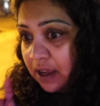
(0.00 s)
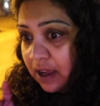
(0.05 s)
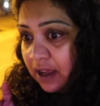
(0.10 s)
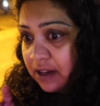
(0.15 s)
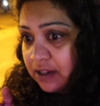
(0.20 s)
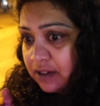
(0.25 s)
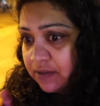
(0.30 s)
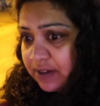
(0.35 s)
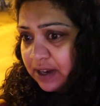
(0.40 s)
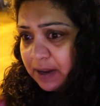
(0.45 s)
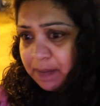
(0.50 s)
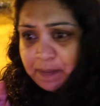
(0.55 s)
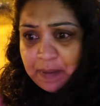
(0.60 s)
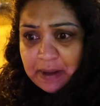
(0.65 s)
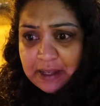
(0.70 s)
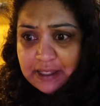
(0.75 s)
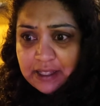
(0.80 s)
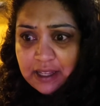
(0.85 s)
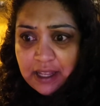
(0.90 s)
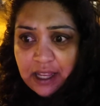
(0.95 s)
and a really
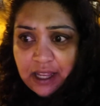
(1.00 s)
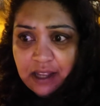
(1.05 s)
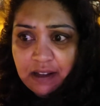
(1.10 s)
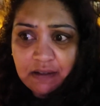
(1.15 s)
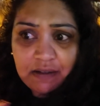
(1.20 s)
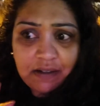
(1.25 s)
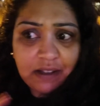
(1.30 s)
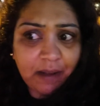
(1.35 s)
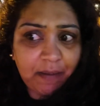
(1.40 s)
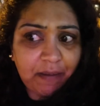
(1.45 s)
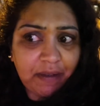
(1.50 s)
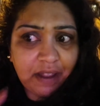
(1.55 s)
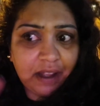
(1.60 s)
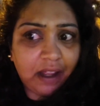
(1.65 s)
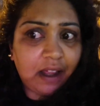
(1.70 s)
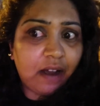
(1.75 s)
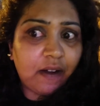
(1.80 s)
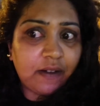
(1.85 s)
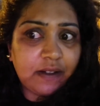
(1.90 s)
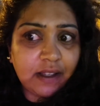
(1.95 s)
busy
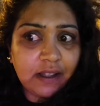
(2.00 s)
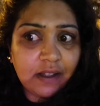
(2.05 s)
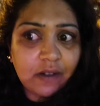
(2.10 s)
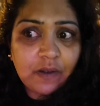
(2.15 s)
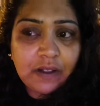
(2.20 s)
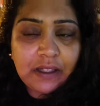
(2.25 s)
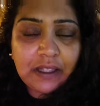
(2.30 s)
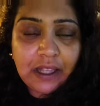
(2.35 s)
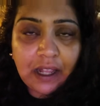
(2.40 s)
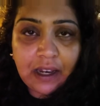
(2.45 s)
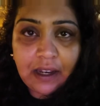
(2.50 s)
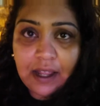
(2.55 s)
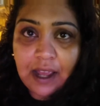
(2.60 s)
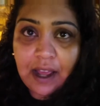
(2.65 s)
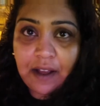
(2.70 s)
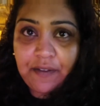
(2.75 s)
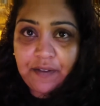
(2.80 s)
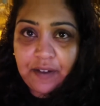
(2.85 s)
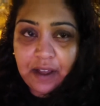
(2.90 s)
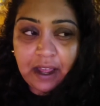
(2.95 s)
something else it's called Sun
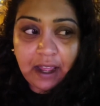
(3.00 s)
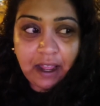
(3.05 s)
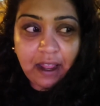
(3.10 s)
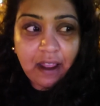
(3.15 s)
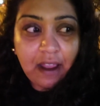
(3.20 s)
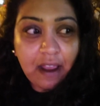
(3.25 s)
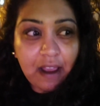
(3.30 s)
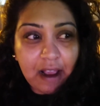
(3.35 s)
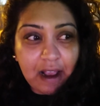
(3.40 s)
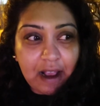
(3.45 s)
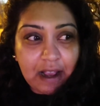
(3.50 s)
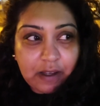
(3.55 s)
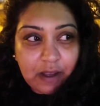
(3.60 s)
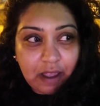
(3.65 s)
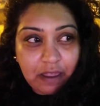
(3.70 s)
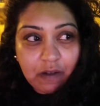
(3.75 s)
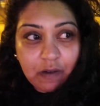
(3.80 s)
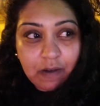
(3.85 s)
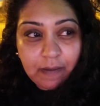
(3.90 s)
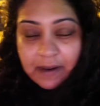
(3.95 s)
Cafe so
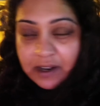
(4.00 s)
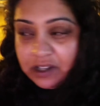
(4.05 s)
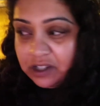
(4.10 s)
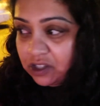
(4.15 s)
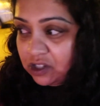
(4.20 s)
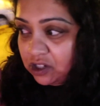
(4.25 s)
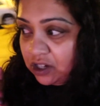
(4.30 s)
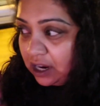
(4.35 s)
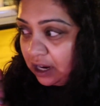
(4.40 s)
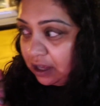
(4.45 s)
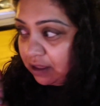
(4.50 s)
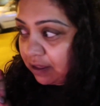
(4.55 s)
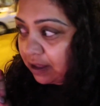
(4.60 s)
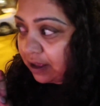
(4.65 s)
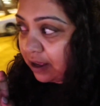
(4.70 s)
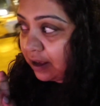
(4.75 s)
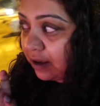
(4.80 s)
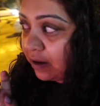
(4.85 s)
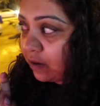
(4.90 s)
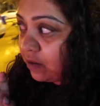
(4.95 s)
I thought we might just check
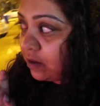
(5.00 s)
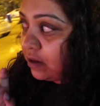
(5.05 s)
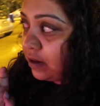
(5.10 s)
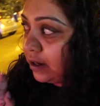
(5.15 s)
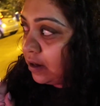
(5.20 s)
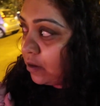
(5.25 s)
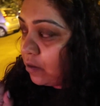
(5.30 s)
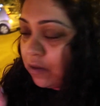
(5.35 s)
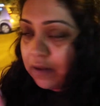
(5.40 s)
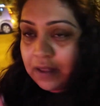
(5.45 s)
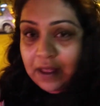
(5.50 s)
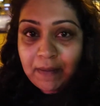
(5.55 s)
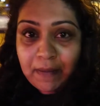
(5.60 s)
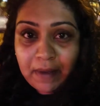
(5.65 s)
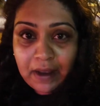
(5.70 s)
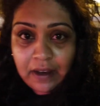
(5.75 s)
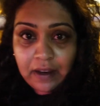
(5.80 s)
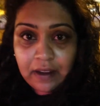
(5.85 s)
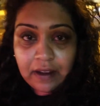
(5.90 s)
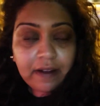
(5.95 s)
that out look at all their
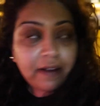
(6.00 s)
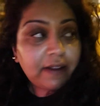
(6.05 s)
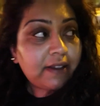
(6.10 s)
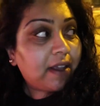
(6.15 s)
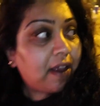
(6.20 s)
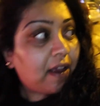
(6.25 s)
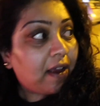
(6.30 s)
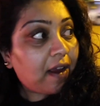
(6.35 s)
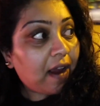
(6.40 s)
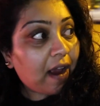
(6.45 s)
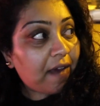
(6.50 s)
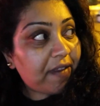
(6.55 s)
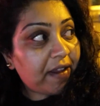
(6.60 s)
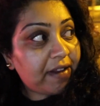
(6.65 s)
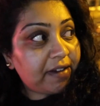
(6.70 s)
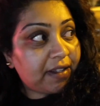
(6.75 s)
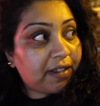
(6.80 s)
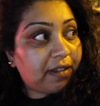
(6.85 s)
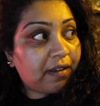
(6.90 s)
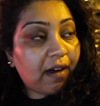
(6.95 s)
menus and
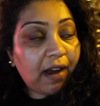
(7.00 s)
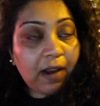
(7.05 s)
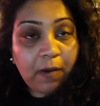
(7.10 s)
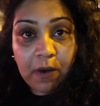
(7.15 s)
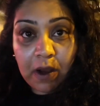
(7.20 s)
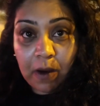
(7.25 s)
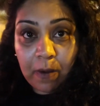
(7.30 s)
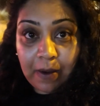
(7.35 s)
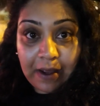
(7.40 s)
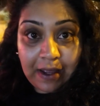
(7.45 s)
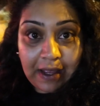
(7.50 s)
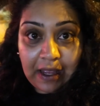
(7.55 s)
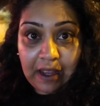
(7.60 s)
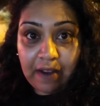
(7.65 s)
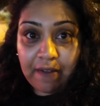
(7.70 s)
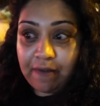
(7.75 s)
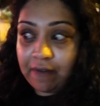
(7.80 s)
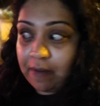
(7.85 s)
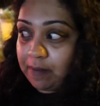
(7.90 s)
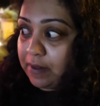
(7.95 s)
then decide where we
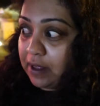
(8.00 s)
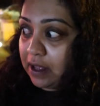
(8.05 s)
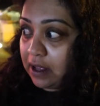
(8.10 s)
eat from